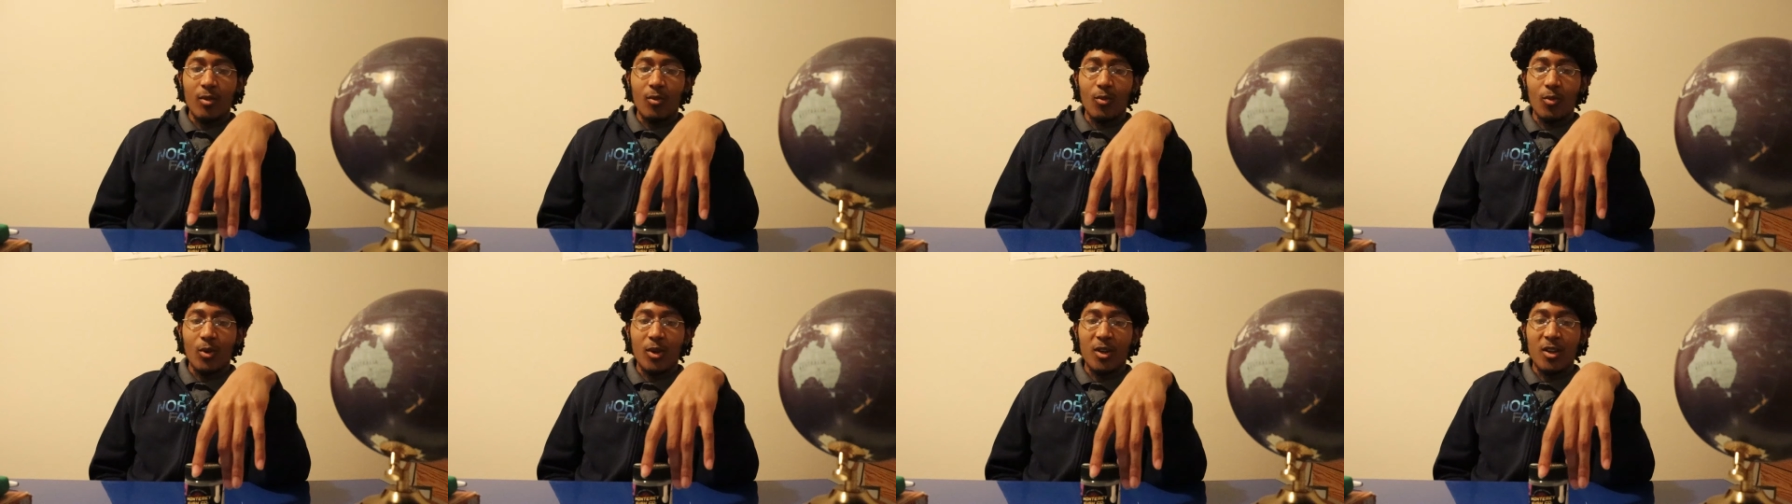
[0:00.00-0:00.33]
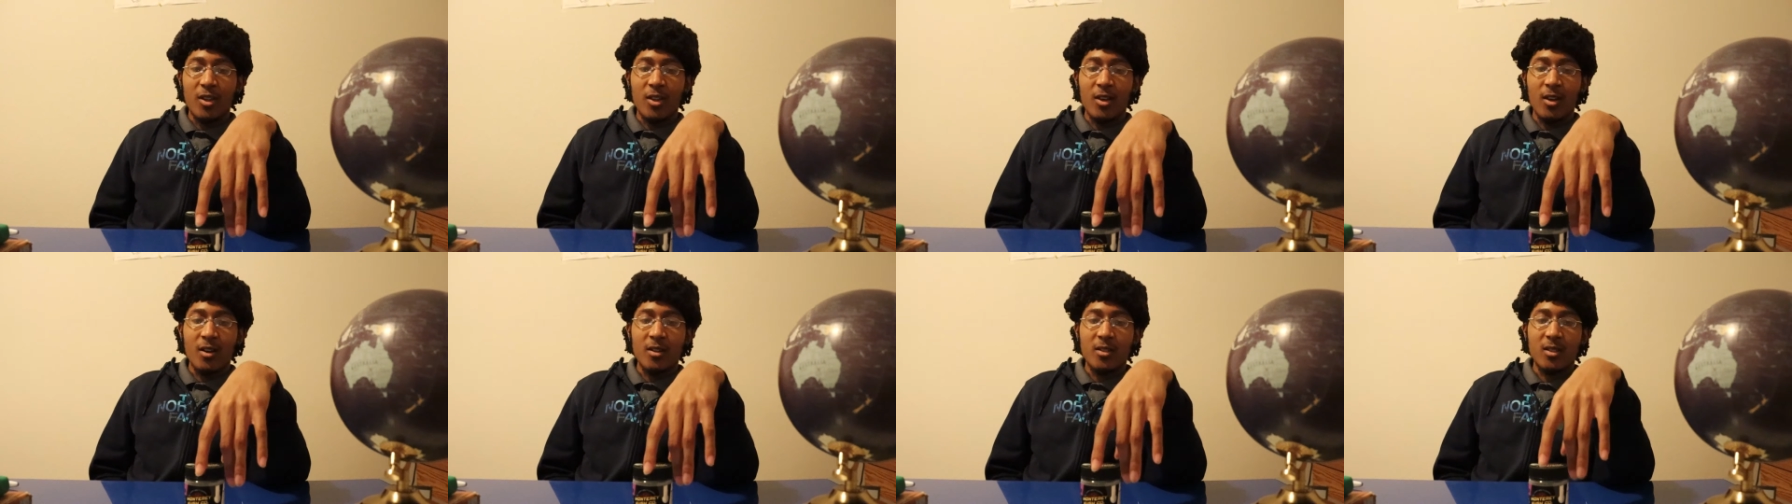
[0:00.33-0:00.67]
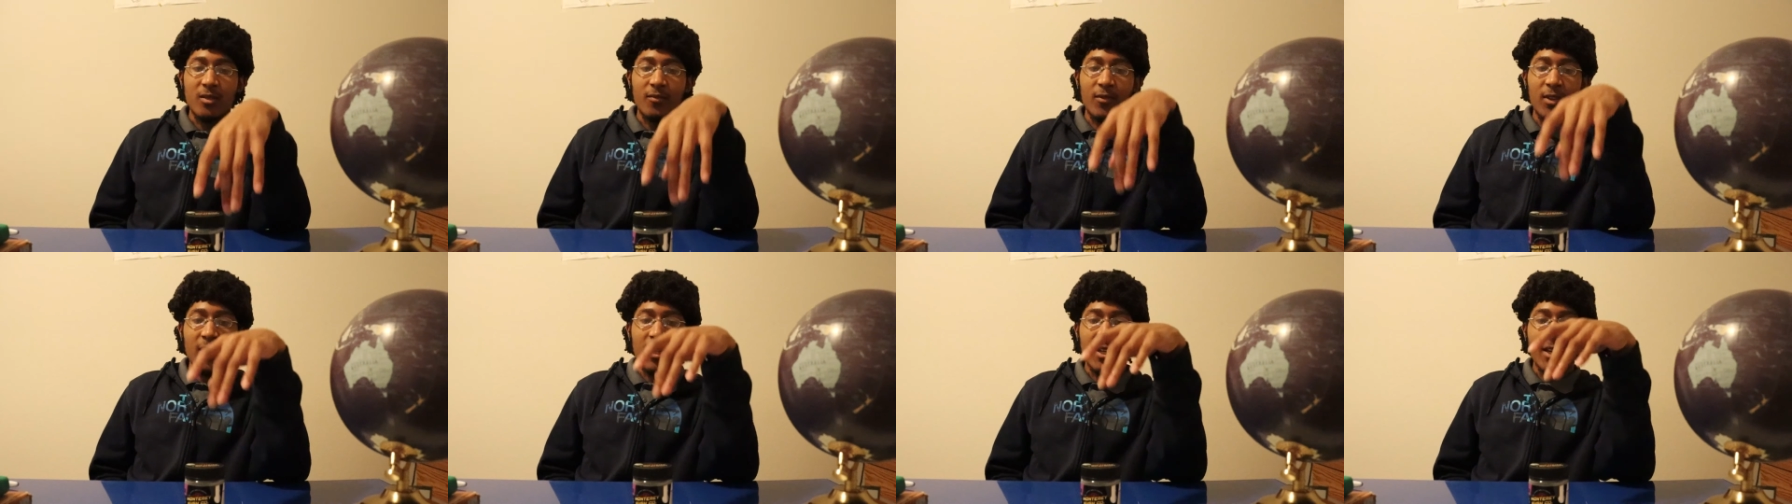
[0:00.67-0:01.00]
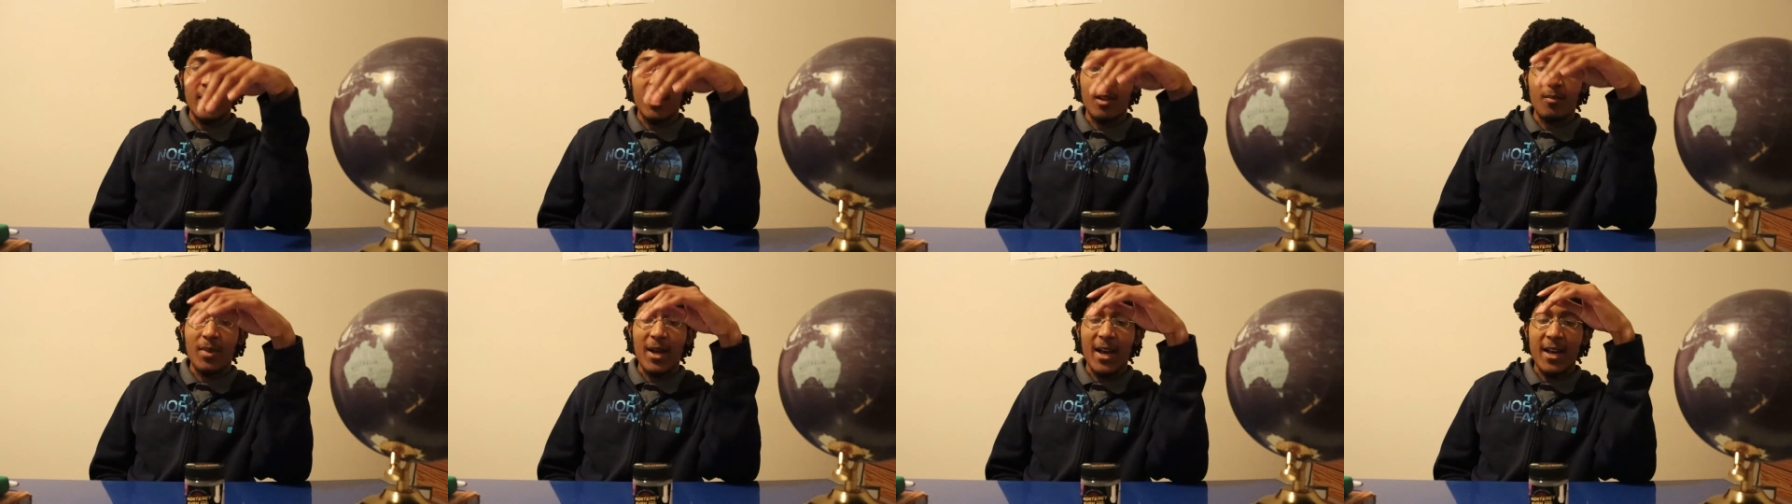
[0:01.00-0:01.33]
what are the odds of it
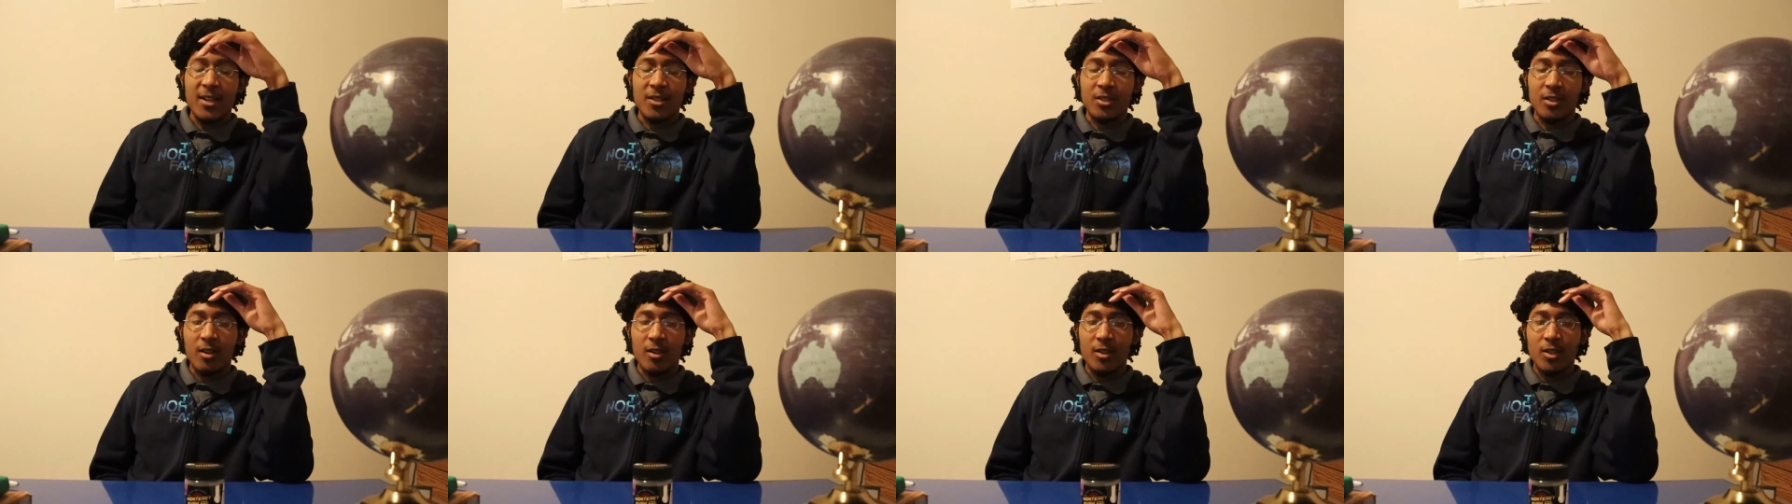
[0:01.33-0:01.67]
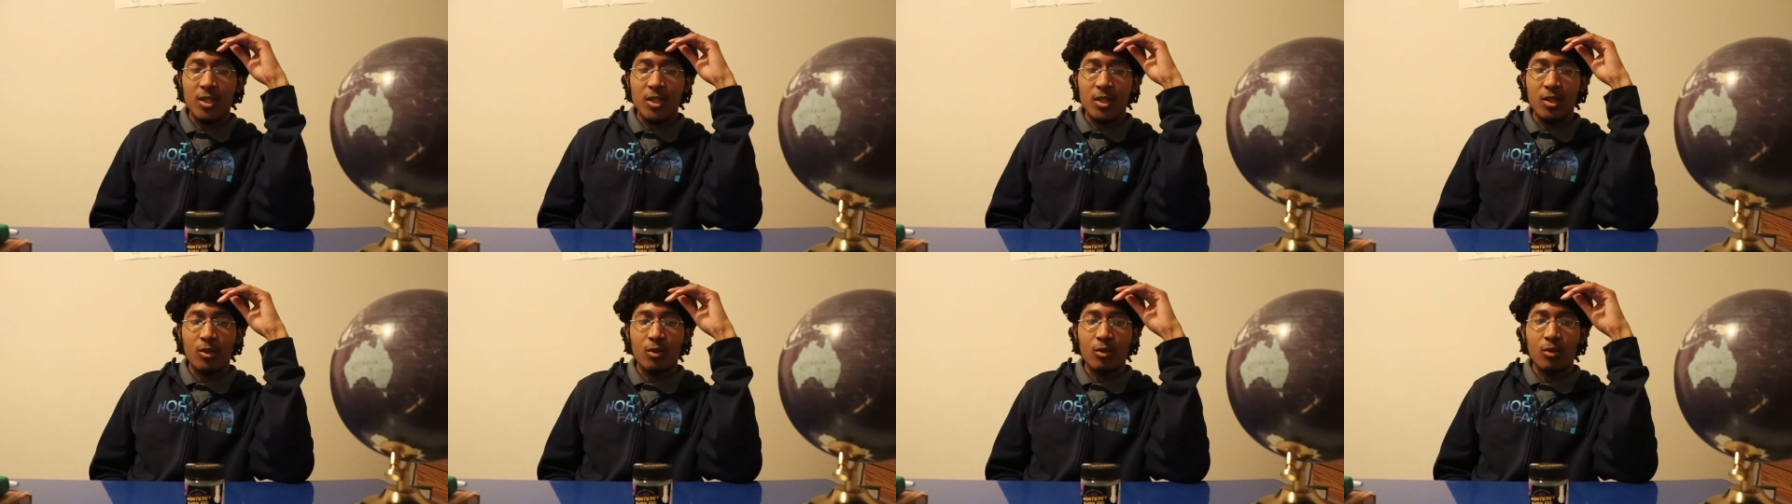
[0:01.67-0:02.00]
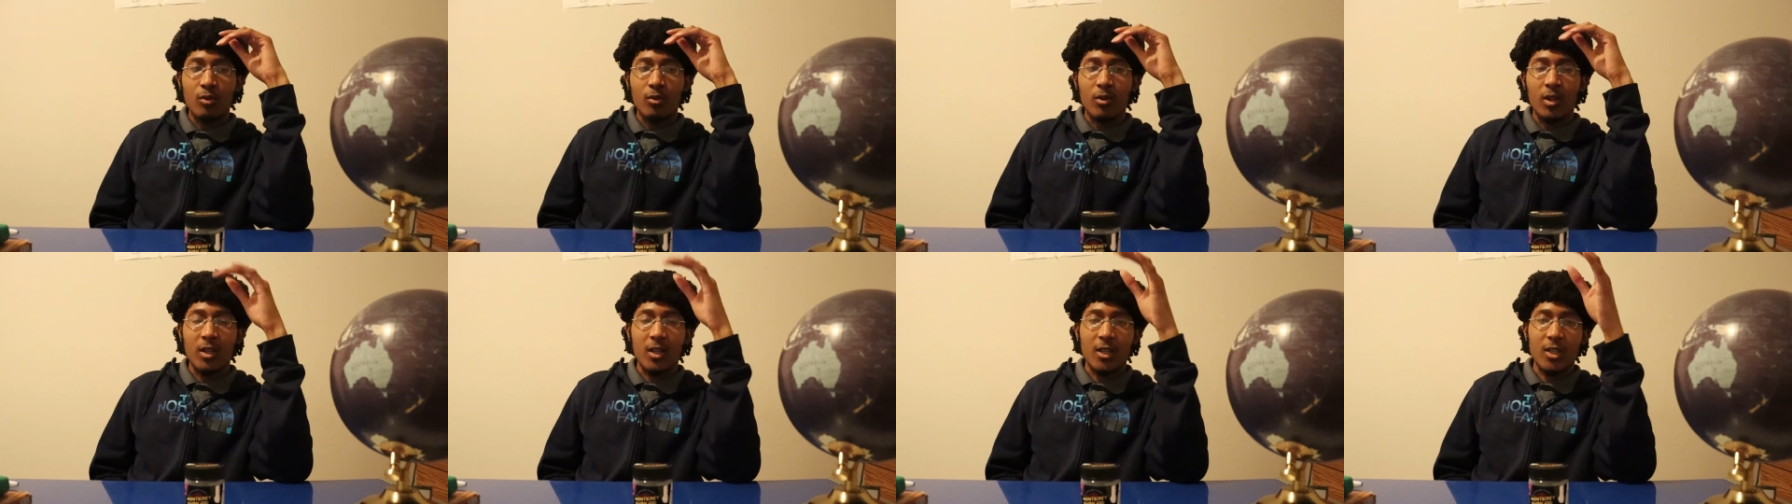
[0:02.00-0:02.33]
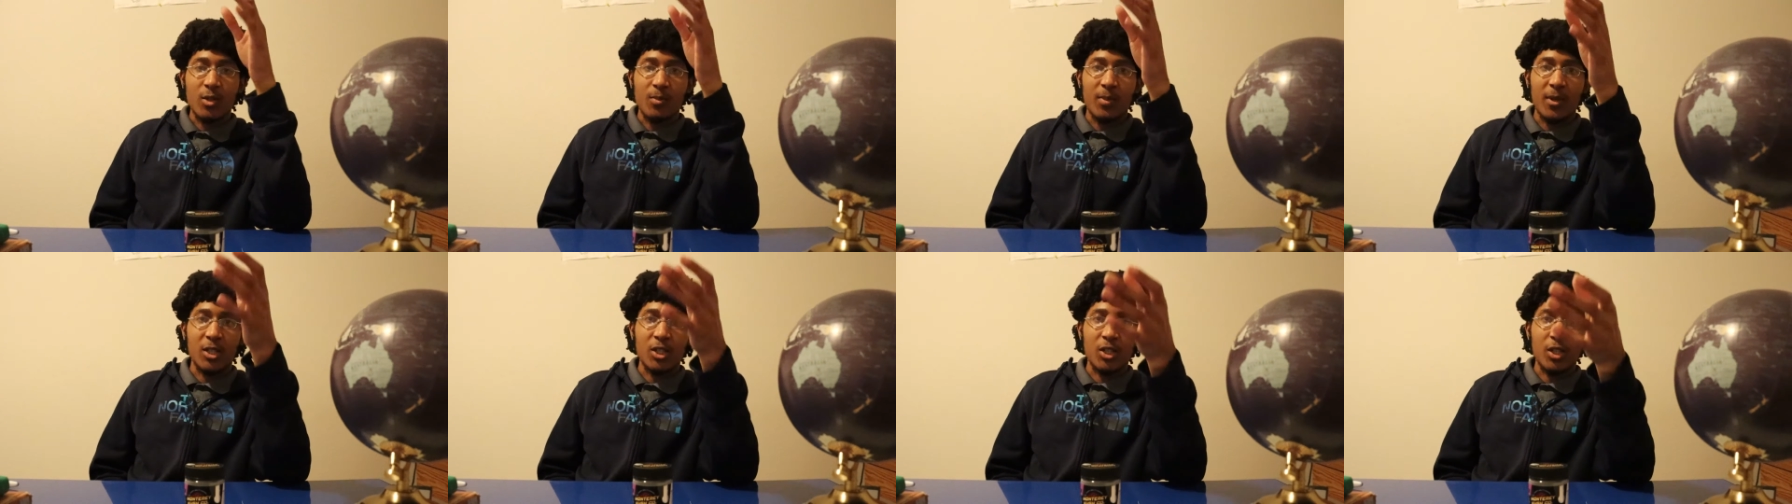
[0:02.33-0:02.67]
getting passed on to you, like
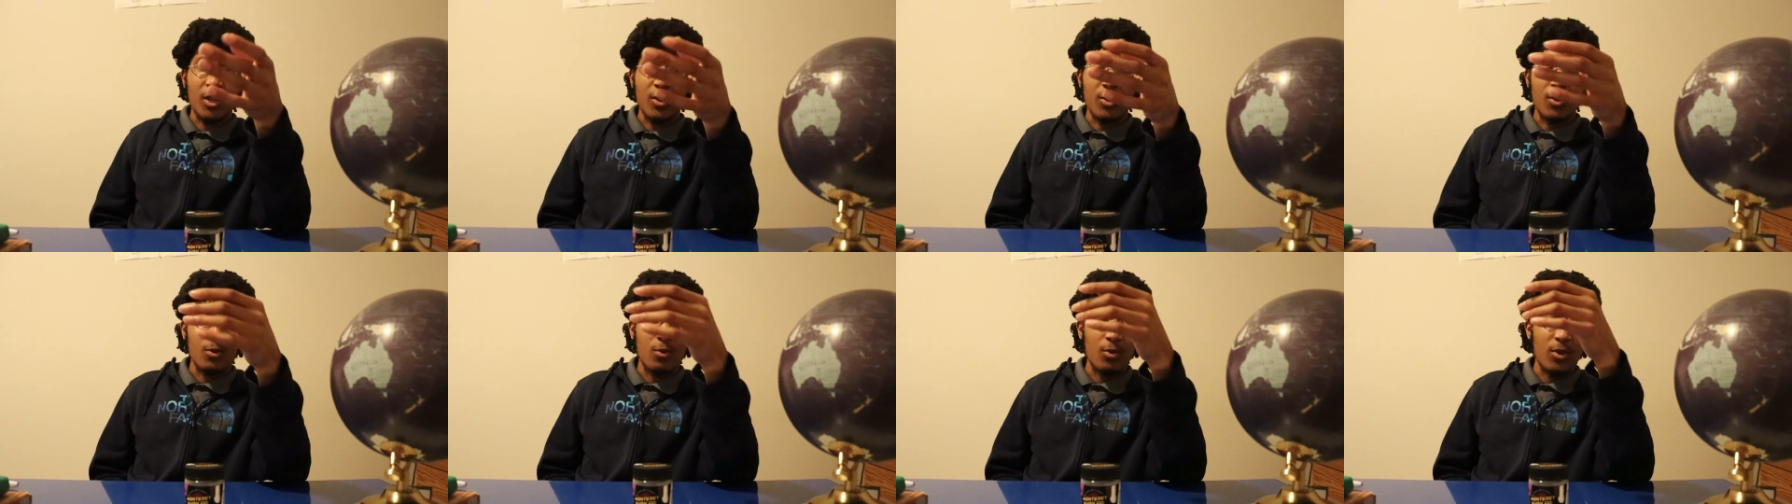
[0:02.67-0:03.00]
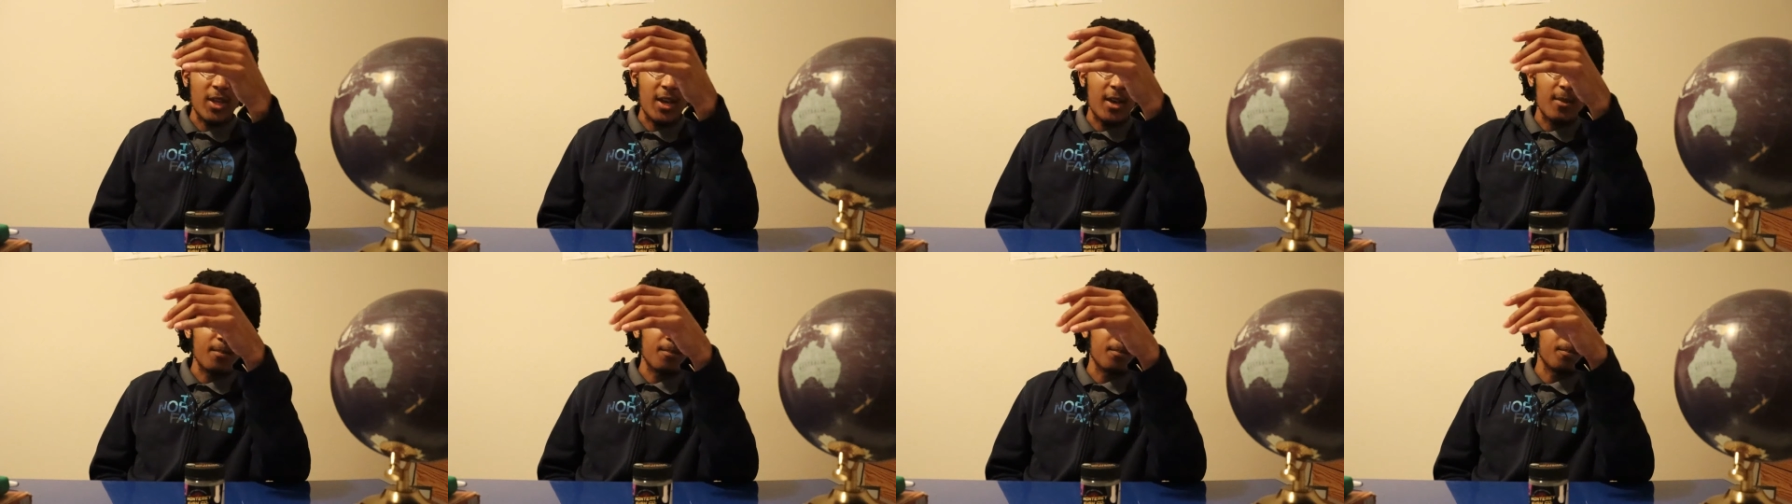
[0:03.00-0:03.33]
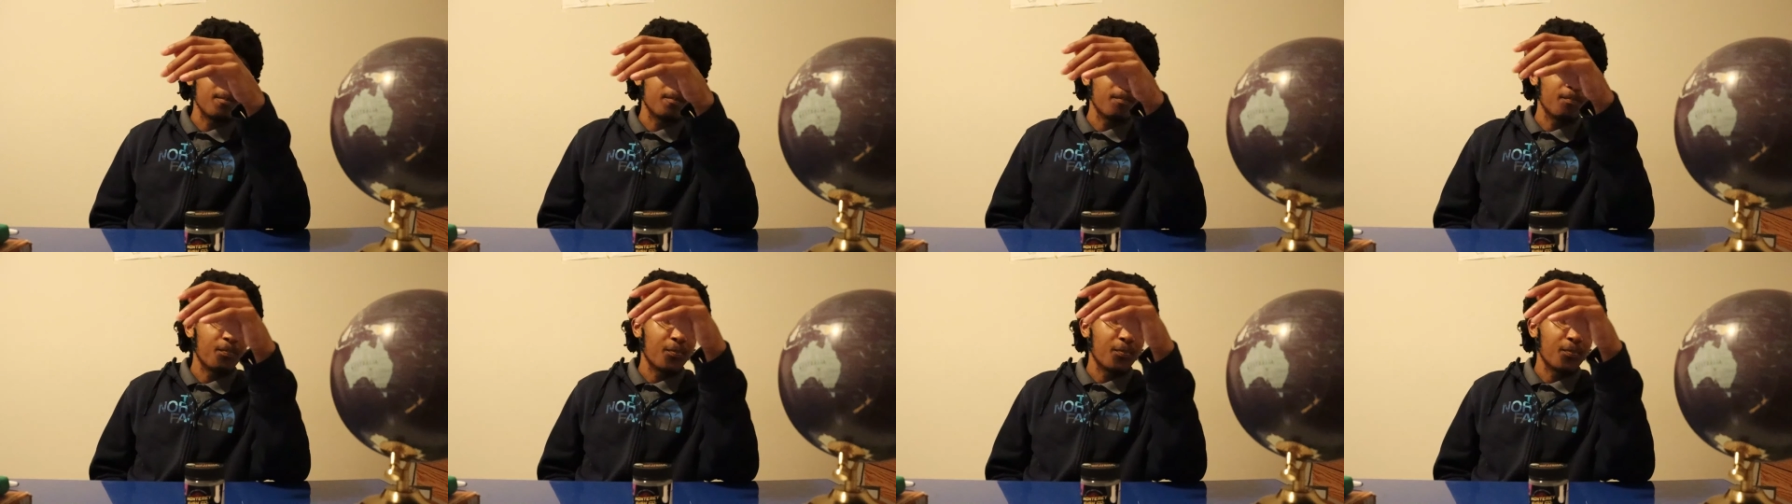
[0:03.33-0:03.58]
especially through them?